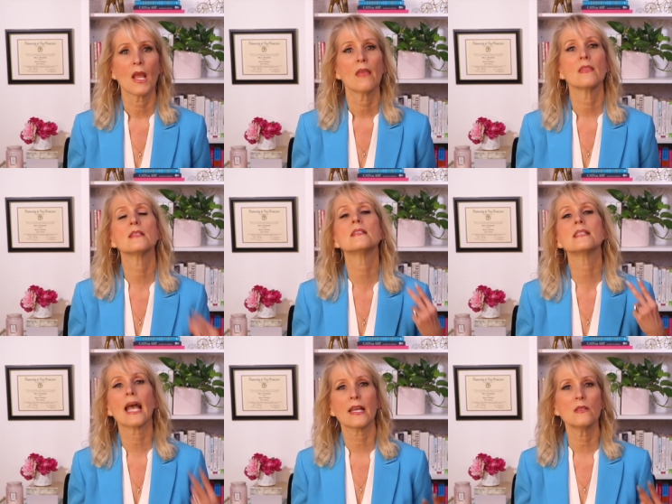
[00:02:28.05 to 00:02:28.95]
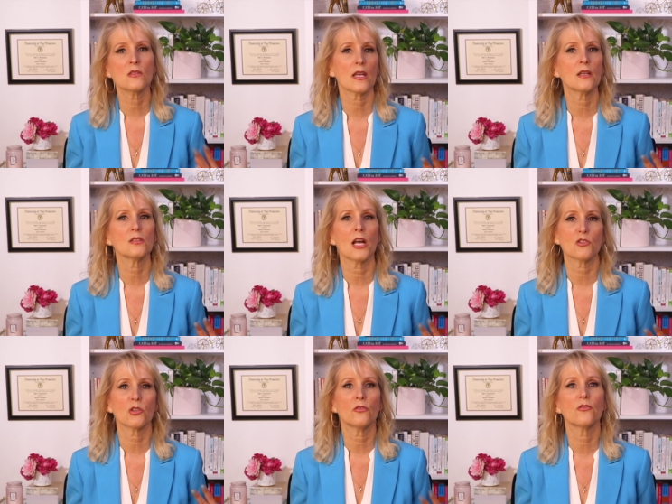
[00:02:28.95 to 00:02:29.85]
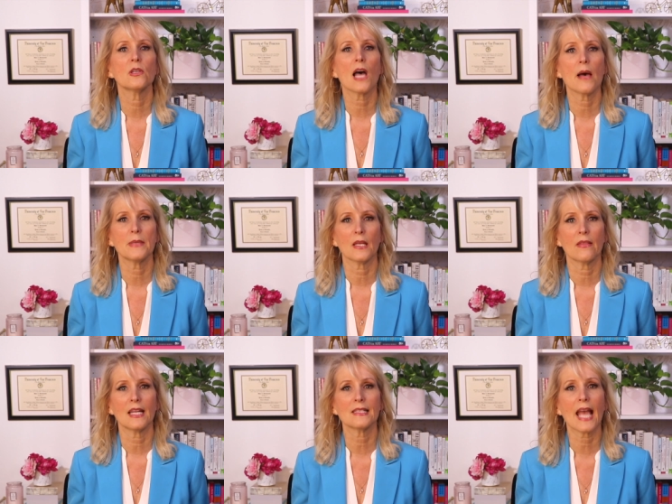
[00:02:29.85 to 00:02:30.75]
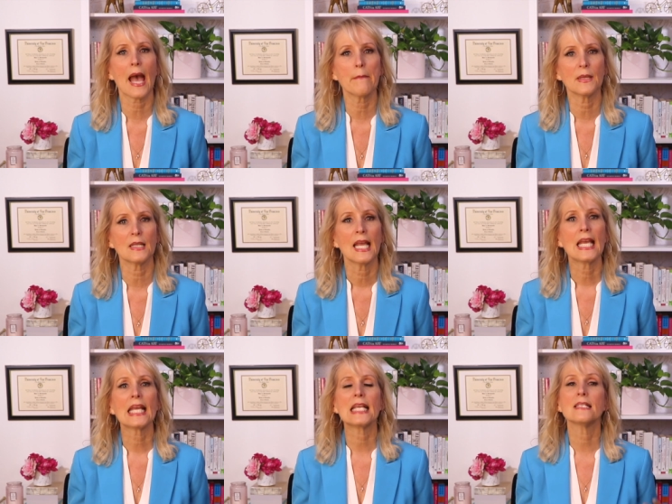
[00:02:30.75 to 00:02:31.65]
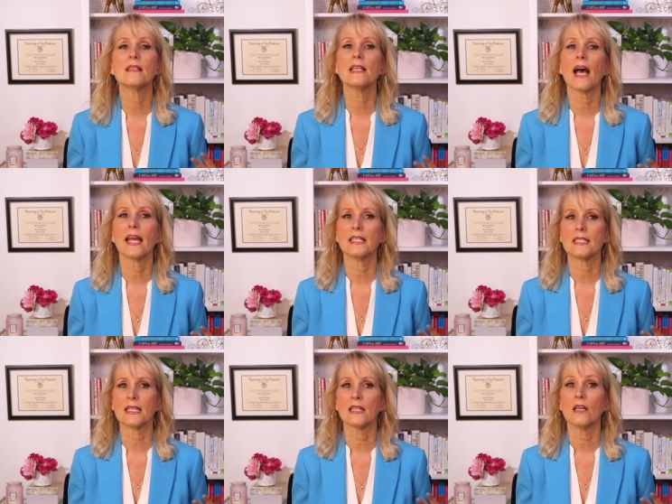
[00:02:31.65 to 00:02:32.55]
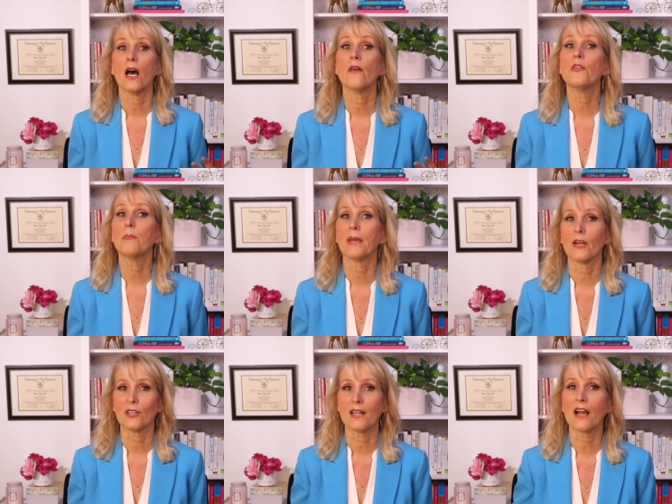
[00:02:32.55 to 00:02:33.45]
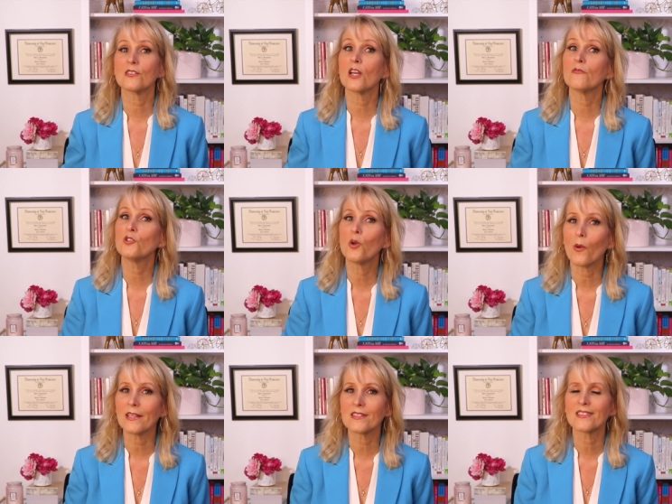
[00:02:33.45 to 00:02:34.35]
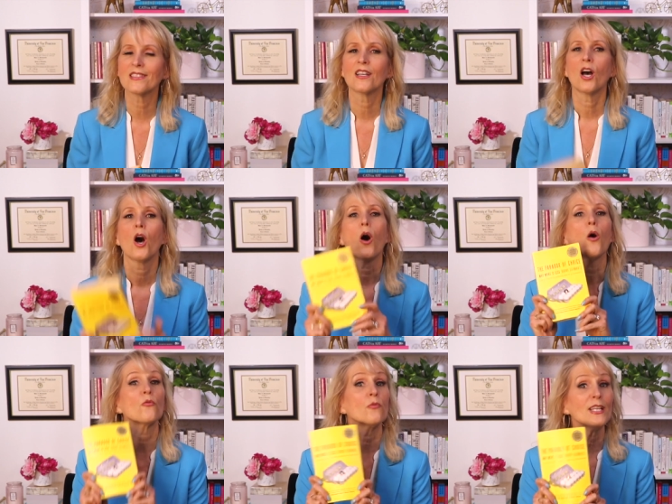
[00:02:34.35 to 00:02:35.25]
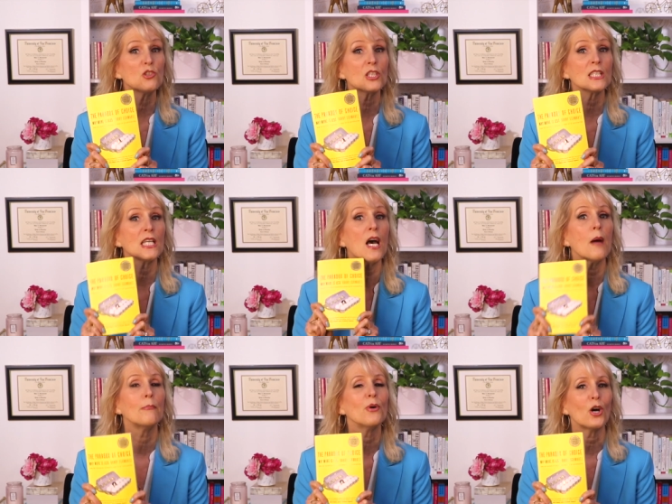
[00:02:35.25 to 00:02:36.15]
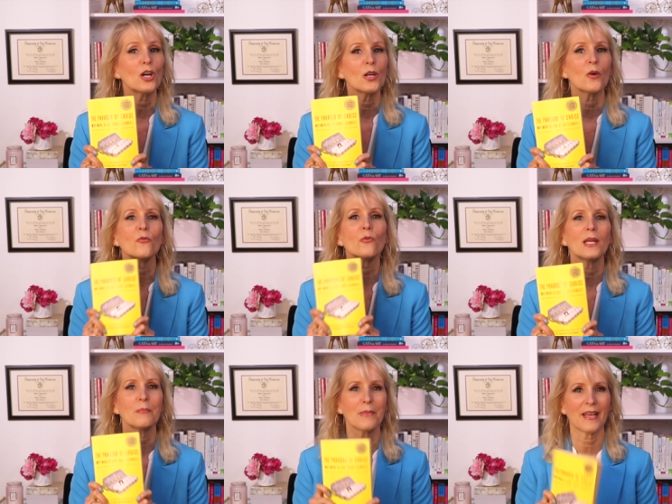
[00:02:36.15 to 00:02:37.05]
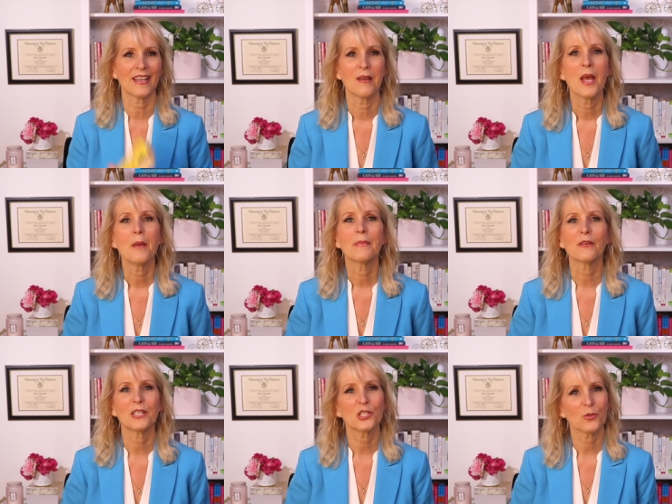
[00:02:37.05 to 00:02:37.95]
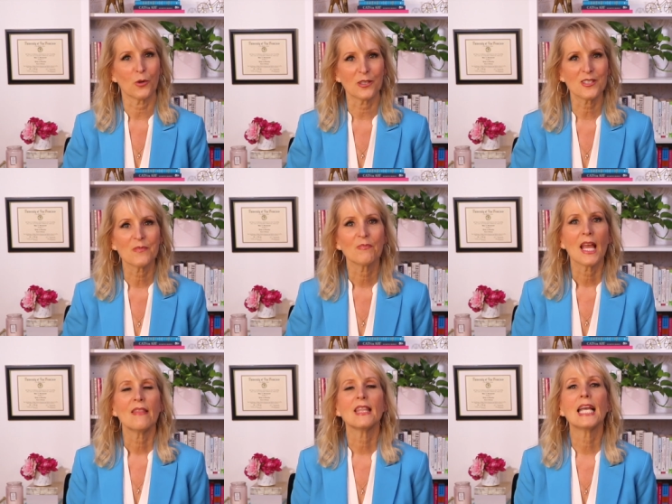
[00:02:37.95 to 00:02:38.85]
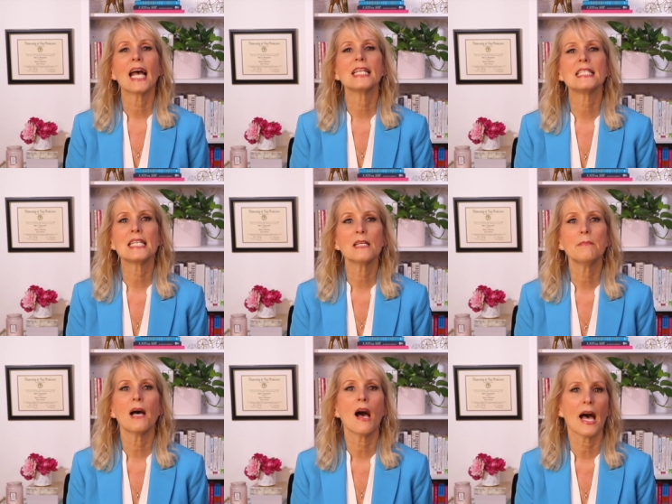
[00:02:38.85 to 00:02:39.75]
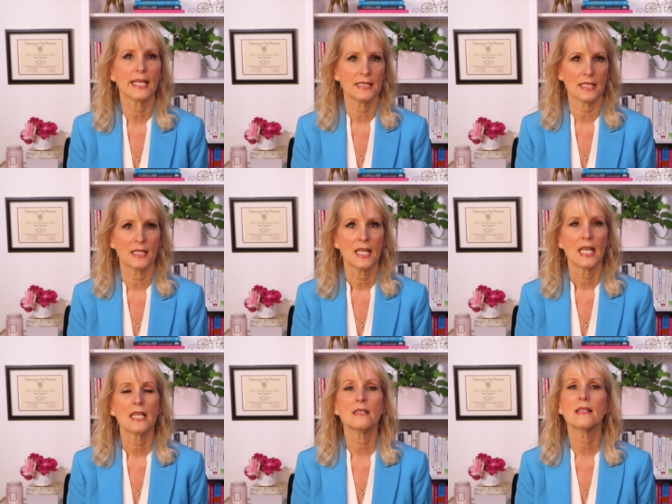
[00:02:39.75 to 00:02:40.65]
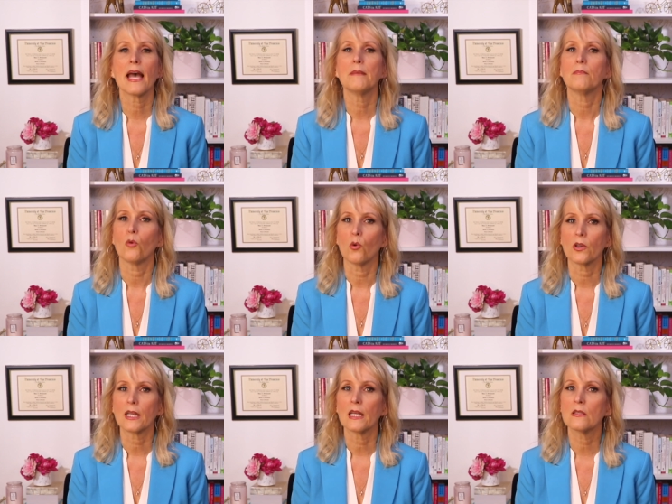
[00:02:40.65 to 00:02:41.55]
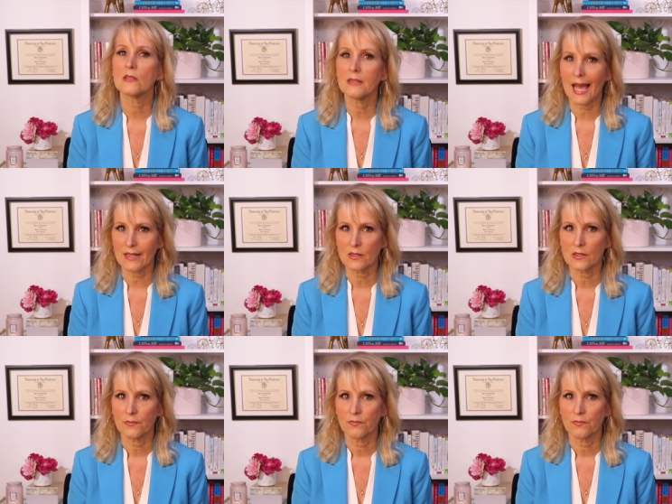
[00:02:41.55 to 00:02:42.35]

the second psychological phenomena that has happened is the idea of the paradox of choice. Originally a book written by Barry Schwartz, the idea behind it is that more is less.